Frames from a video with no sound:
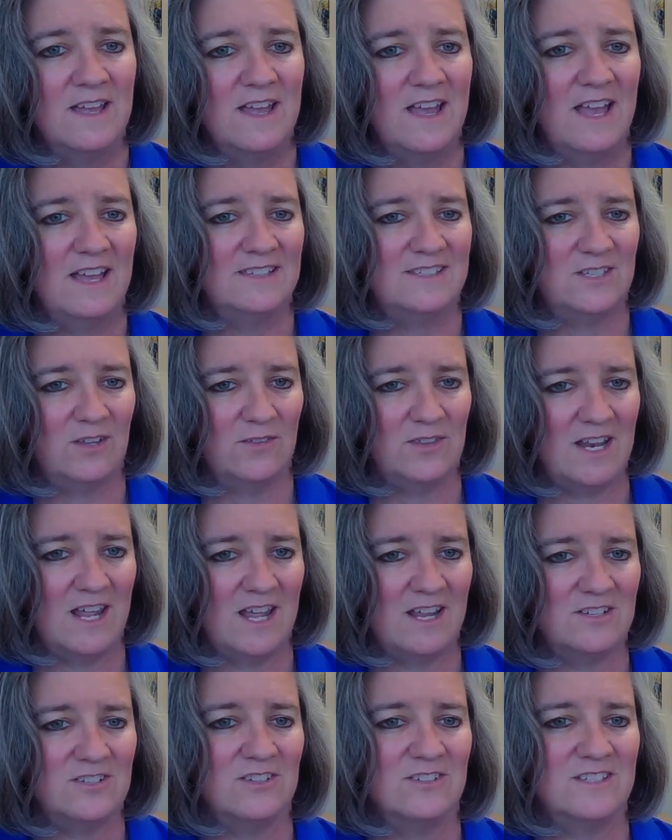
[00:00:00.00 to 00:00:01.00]
And so the
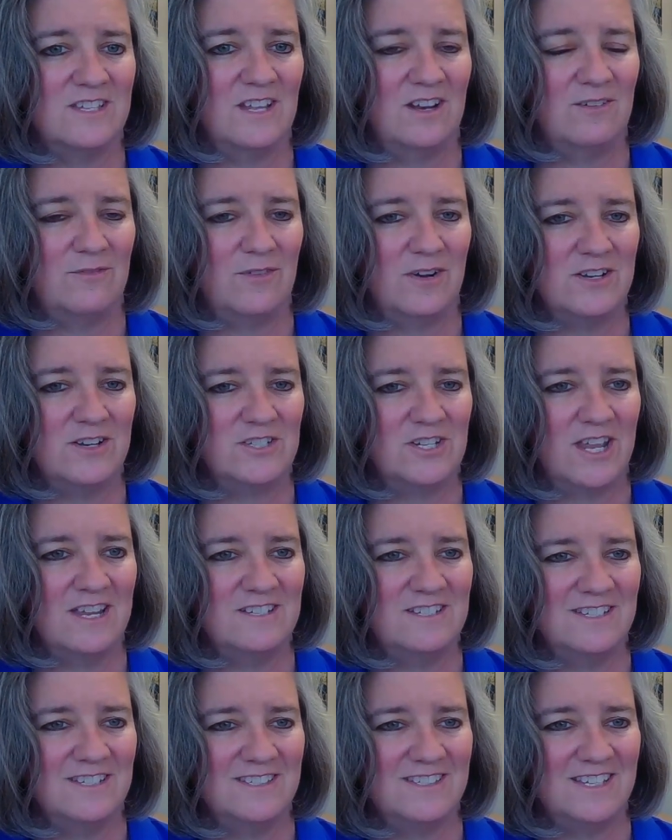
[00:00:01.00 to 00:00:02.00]
National Center for
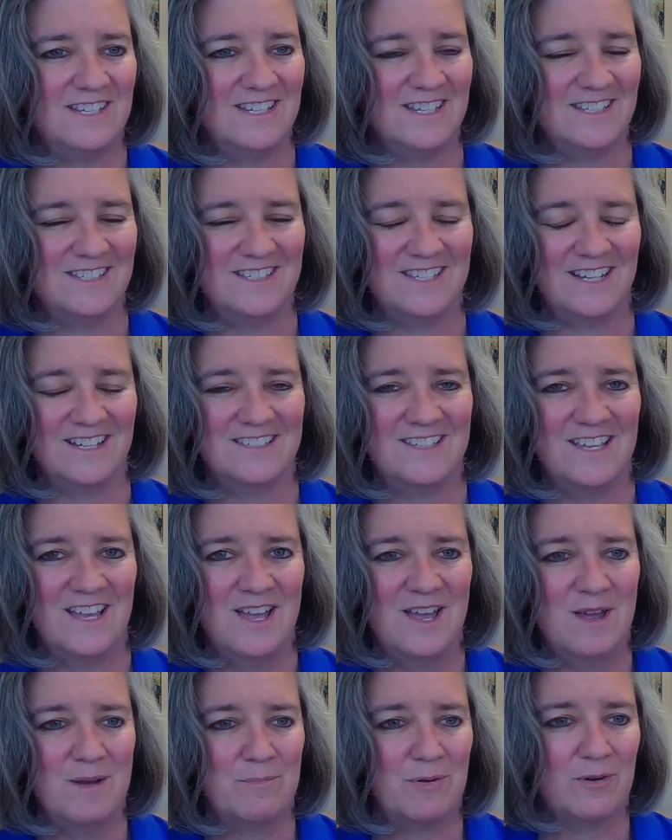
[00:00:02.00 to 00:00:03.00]
Education Statistics
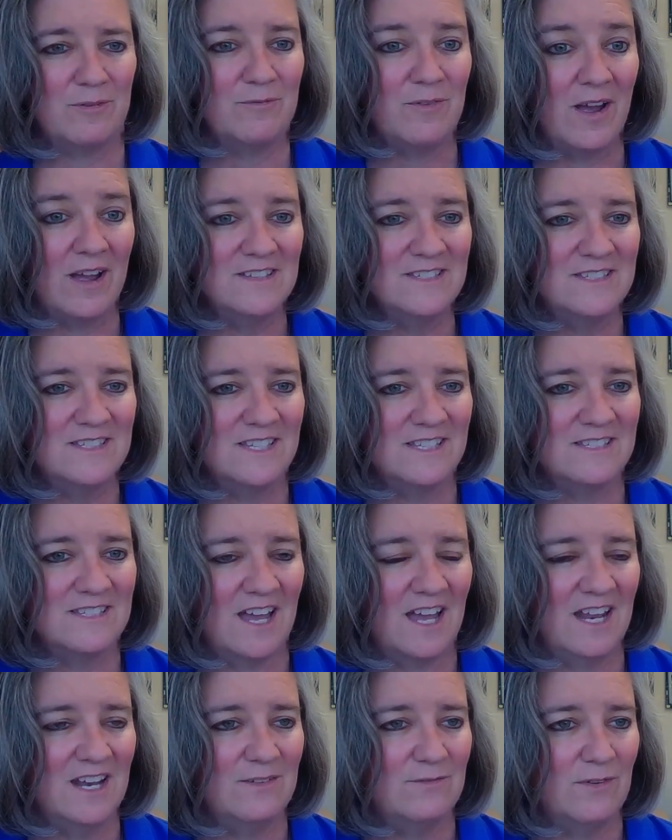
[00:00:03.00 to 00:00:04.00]
provides this
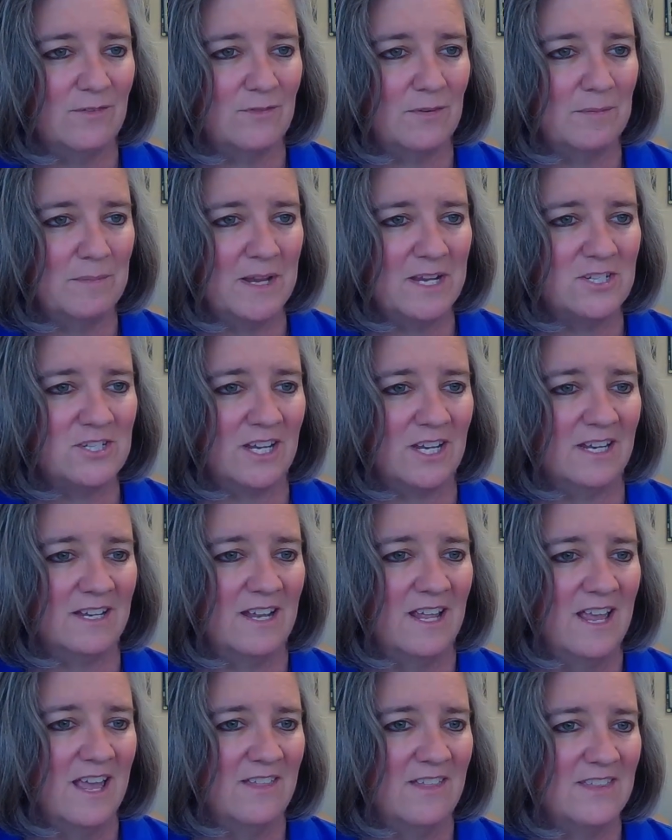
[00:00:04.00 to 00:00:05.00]
kind of
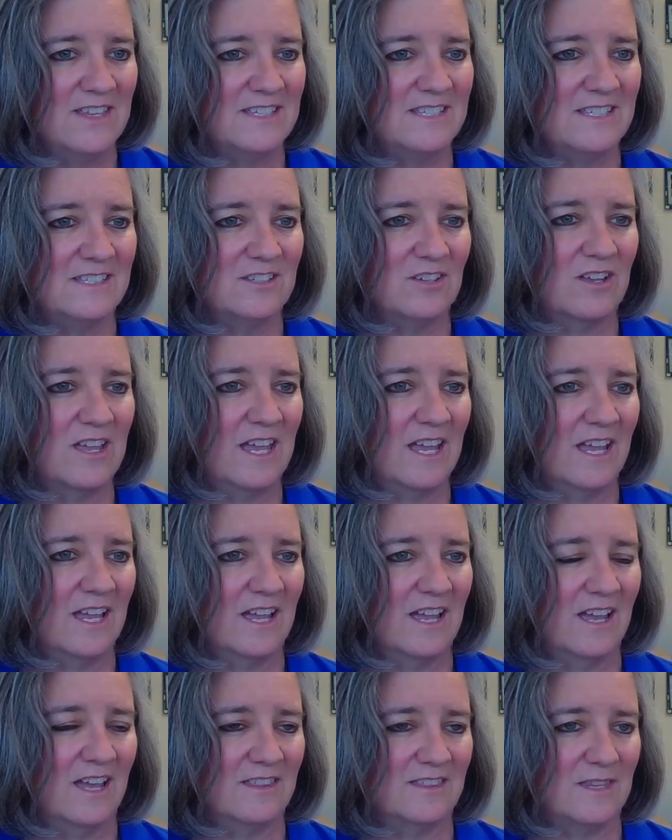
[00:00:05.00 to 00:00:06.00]
information. This is
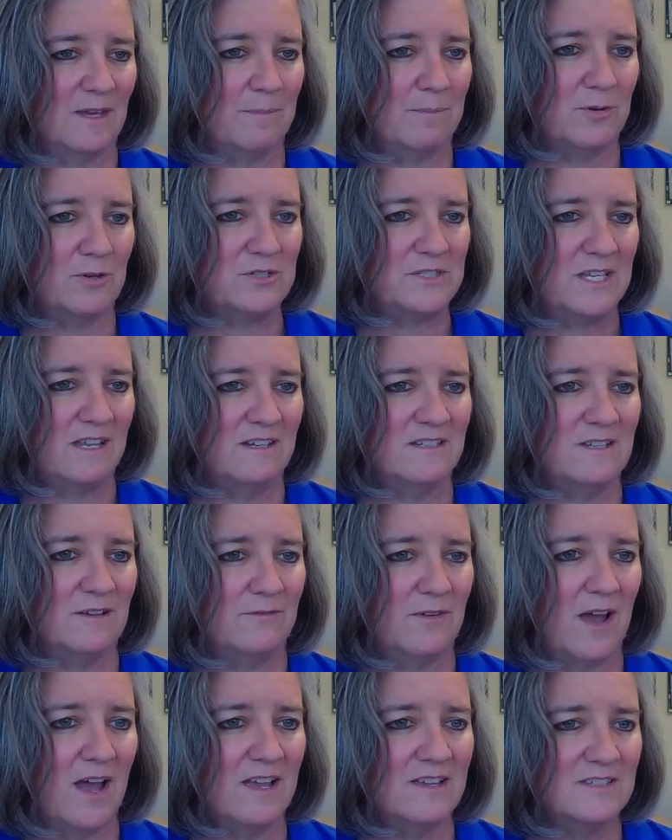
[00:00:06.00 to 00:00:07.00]
looking at the percent
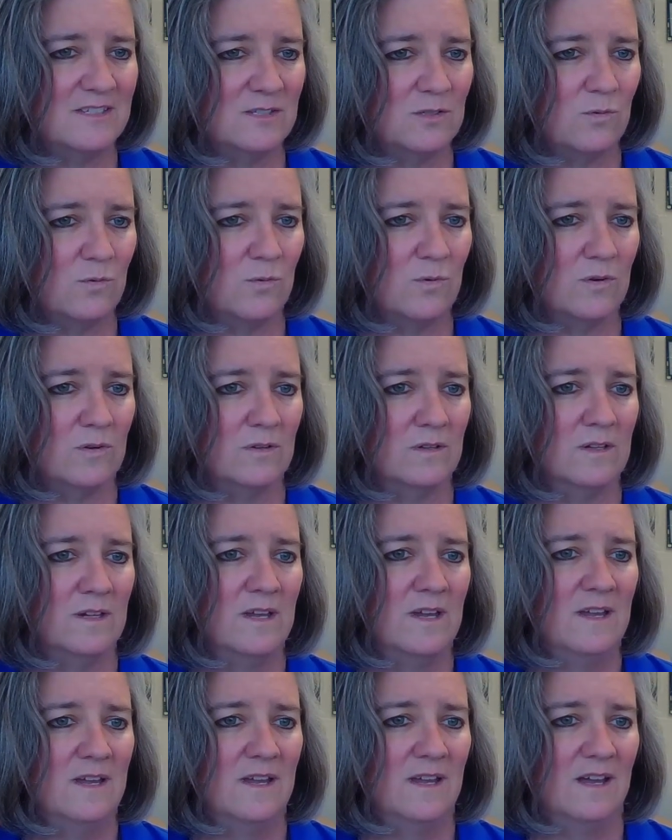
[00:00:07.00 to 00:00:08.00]
of high school
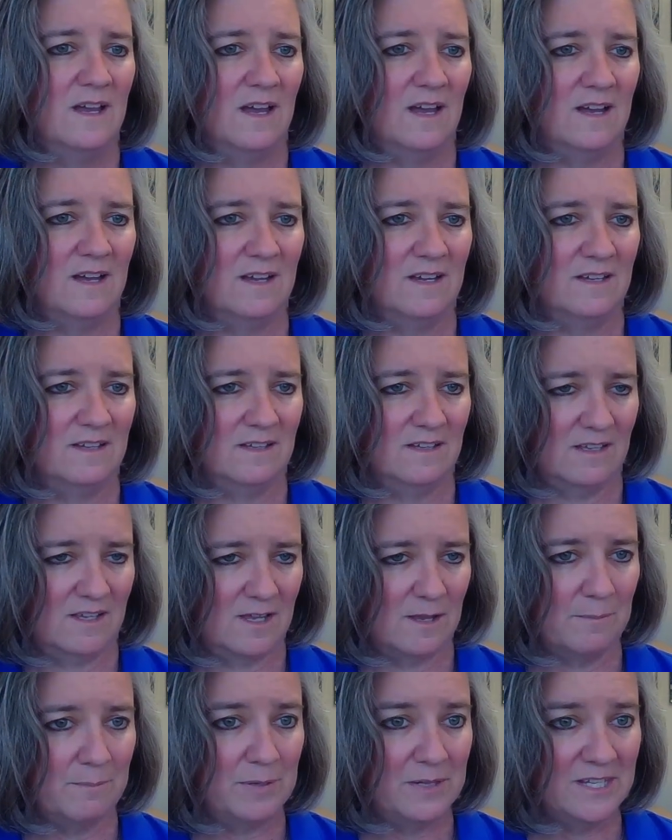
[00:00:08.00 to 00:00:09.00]

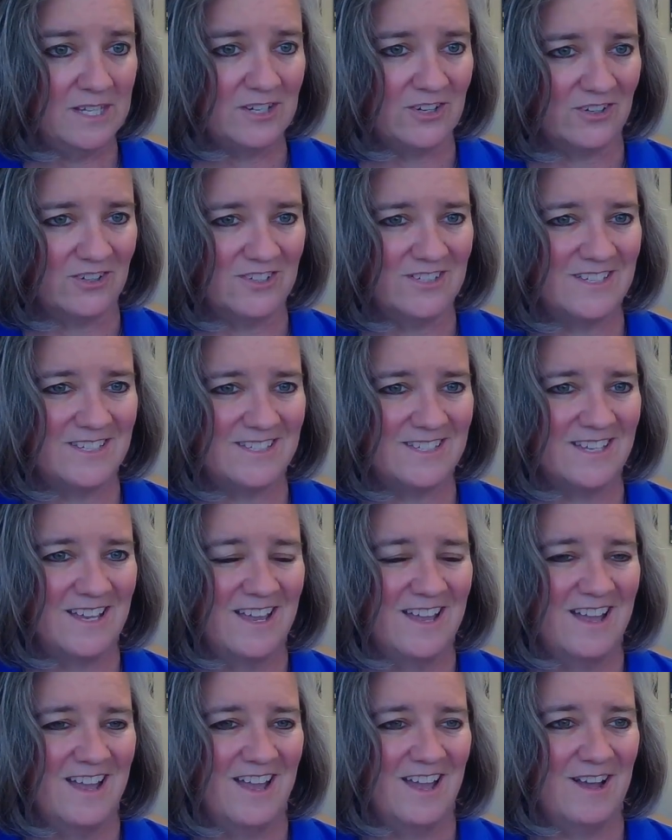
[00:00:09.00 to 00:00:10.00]
completers
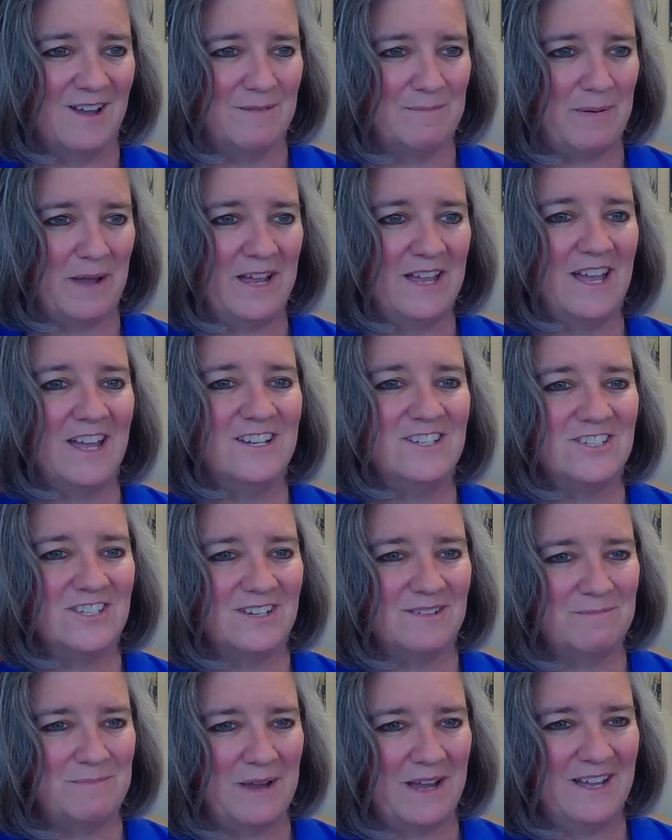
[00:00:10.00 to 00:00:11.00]

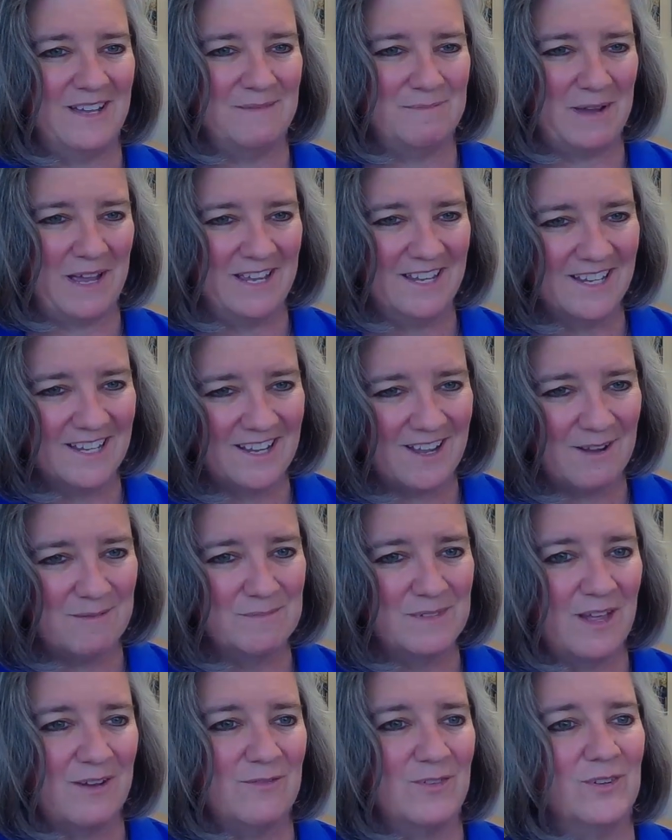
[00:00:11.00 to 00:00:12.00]
by
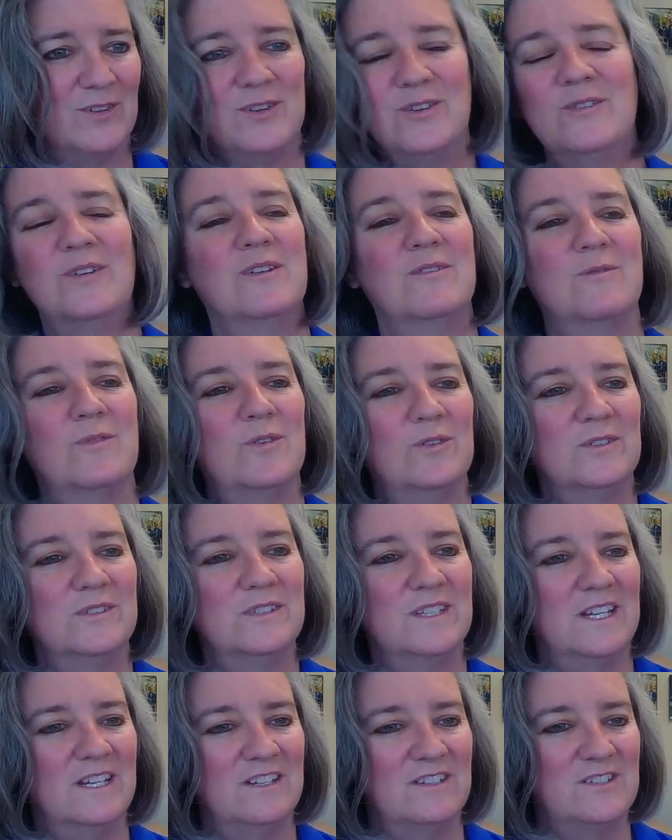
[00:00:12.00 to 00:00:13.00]
income level who
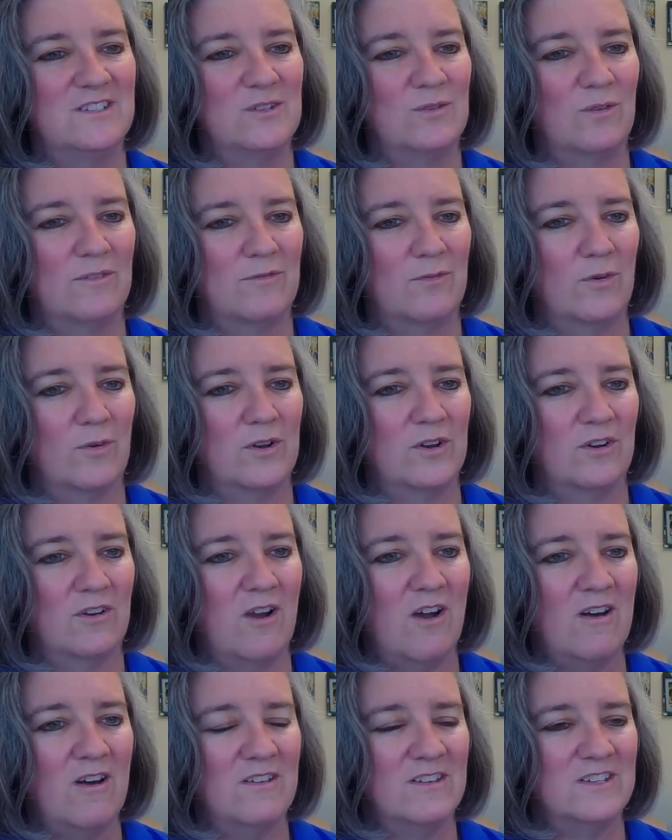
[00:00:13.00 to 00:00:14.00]
enrolled in a 2 or 4 year
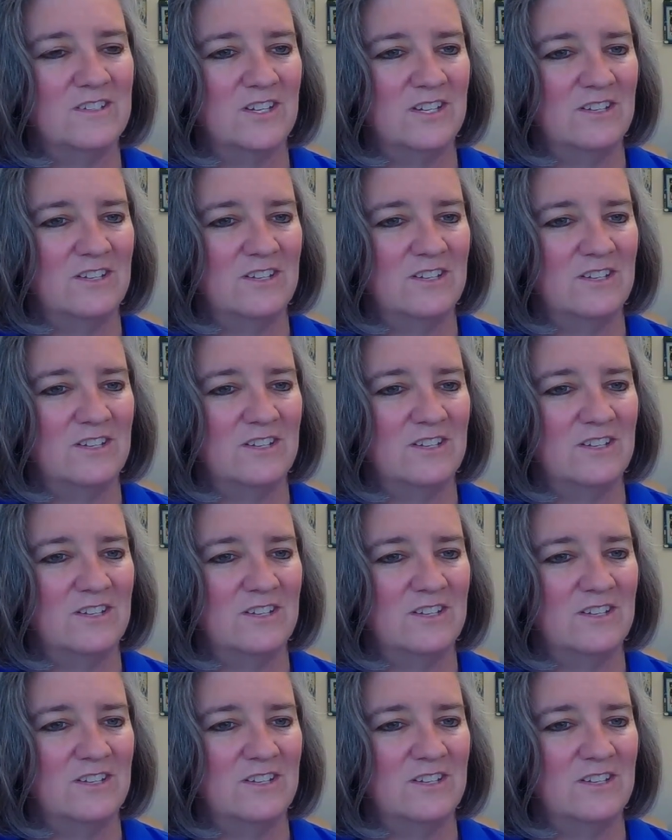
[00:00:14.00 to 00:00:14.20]
college.